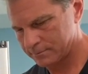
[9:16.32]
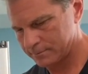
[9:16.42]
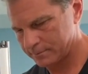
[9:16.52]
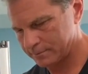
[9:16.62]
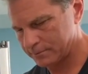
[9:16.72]

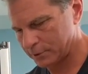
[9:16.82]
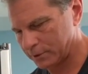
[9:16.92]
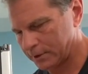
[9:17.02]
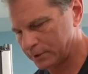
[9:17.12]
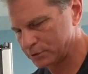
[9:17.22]
Look
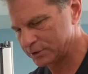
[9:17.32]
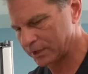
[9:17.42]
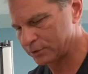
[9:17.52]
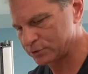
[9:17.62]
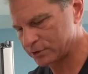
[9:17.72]
at that cheese.
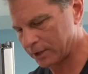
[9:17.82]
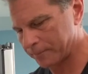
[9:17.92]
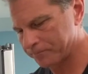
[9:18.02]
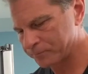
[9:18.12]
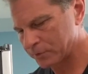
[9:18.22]
I used
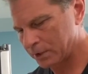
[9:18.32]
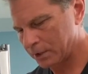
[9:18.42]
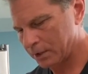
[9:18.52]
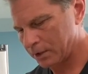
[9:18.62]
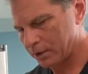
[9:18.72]

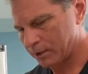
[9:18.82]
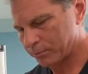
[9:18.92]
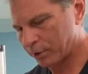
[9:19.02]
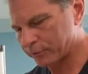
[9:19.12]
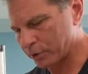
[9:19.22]

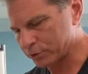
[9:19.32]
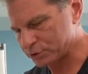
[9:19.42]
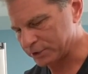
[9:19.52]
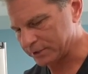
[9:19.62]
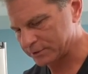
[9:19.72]
provolone
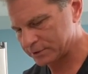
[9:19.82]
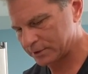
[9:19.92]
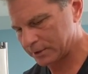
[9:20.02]
cheese.